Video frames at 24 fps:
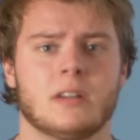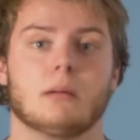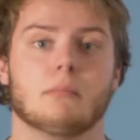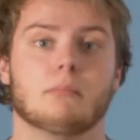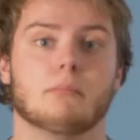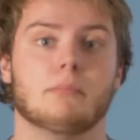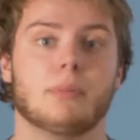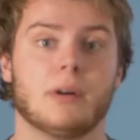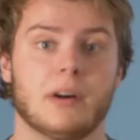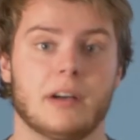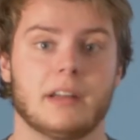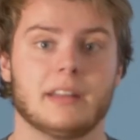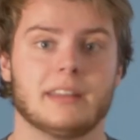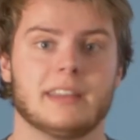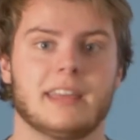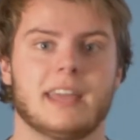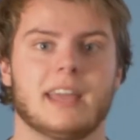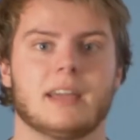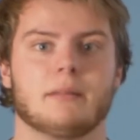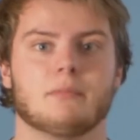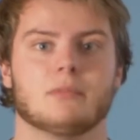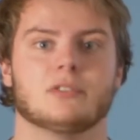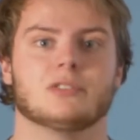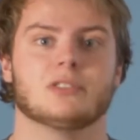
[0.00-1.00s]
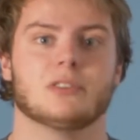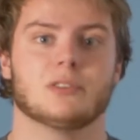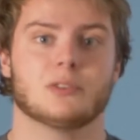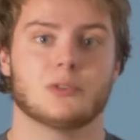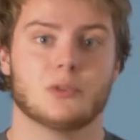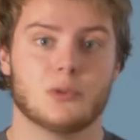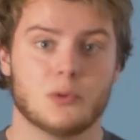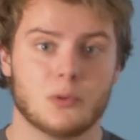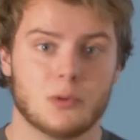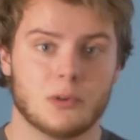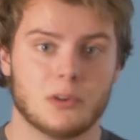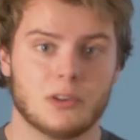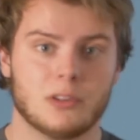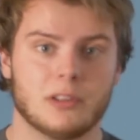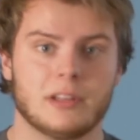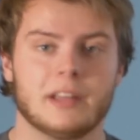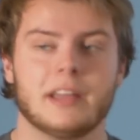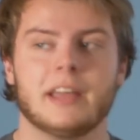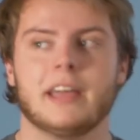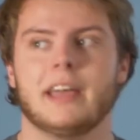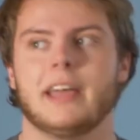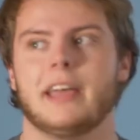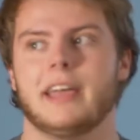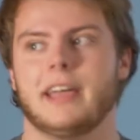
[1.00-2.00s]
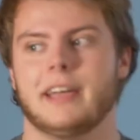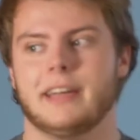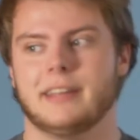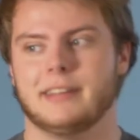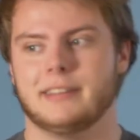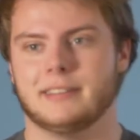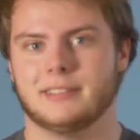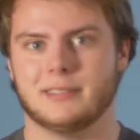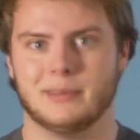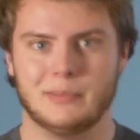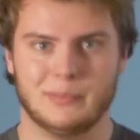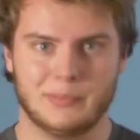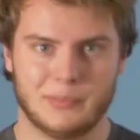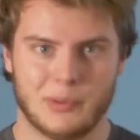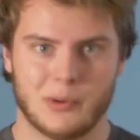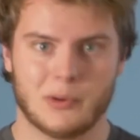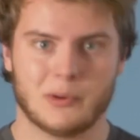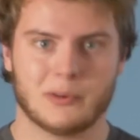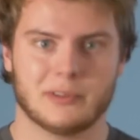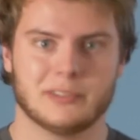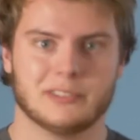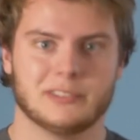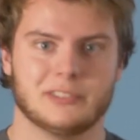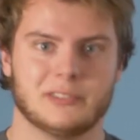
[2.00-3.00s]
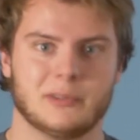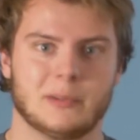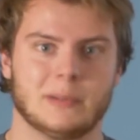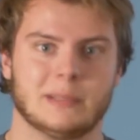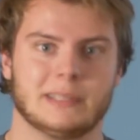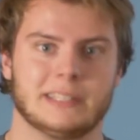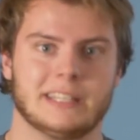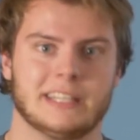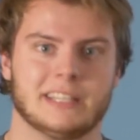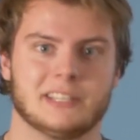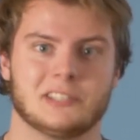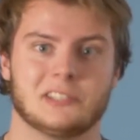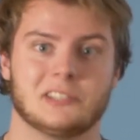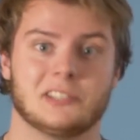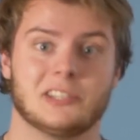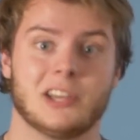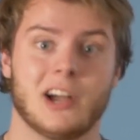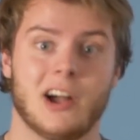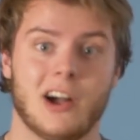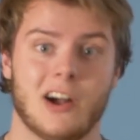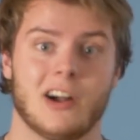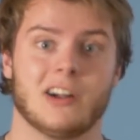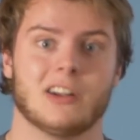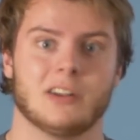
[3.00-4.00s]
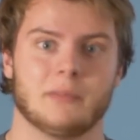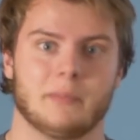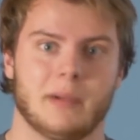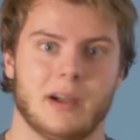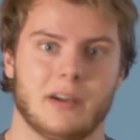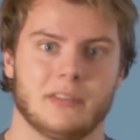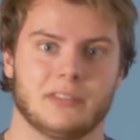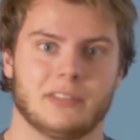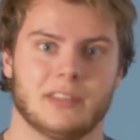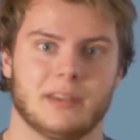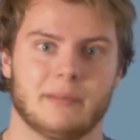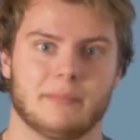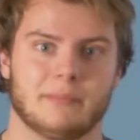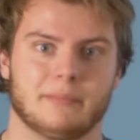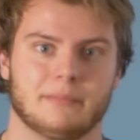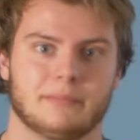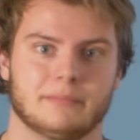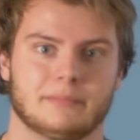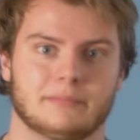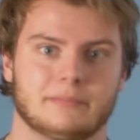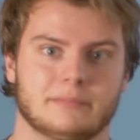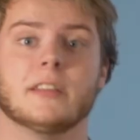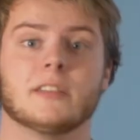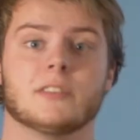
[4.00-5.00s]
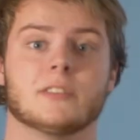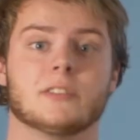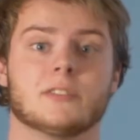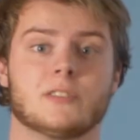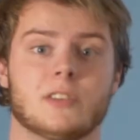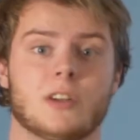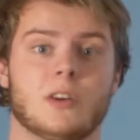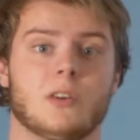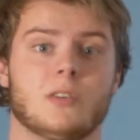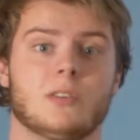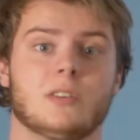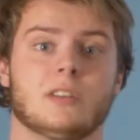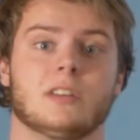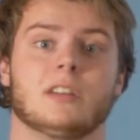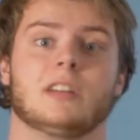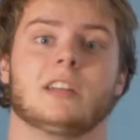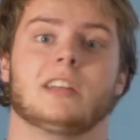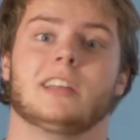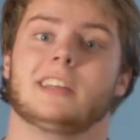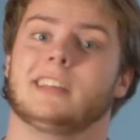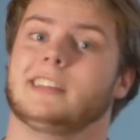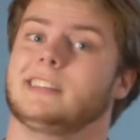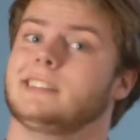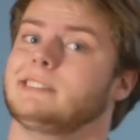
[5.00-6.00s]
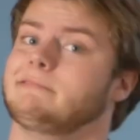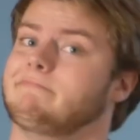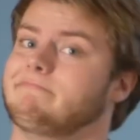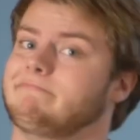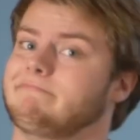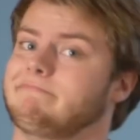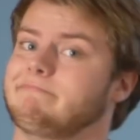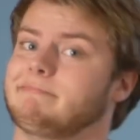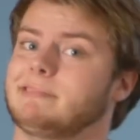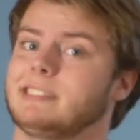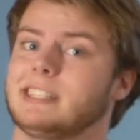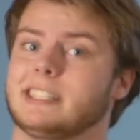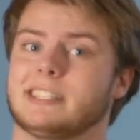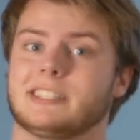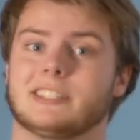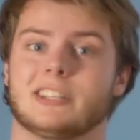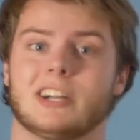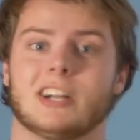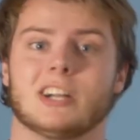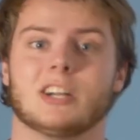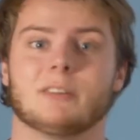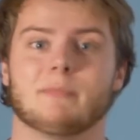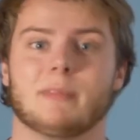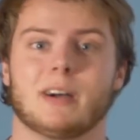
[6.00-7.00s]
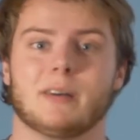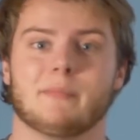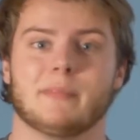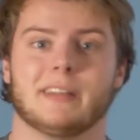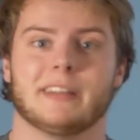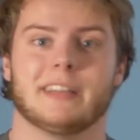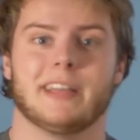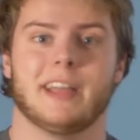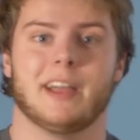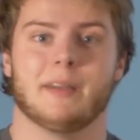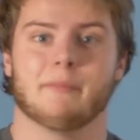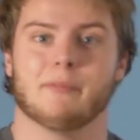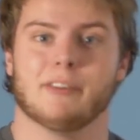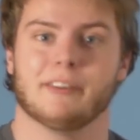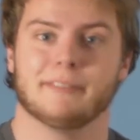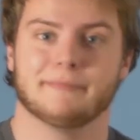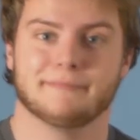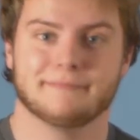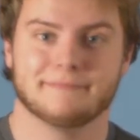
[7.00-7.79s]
But cameras are cool, and it's important to at least talk about them. So, let's talk about my camera.